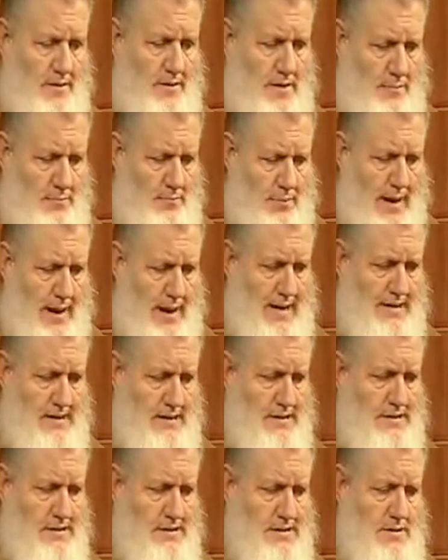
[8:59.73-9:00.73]

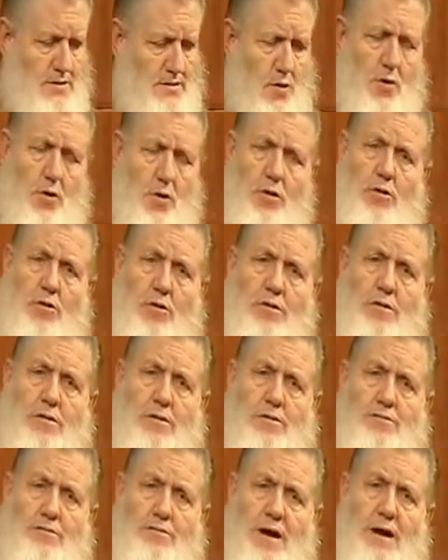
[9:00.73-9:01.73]
companions and all of
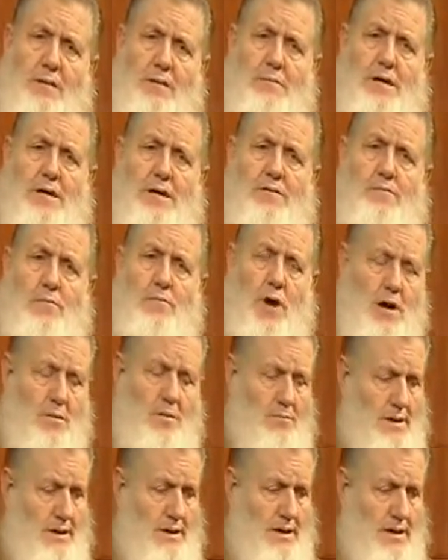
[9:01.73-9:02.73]
the family of
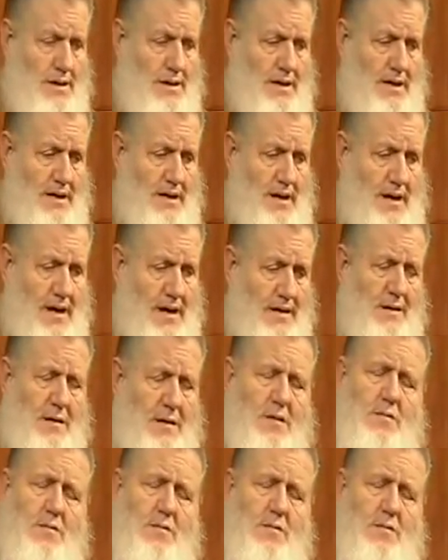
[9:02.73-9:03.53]
Muhammad, and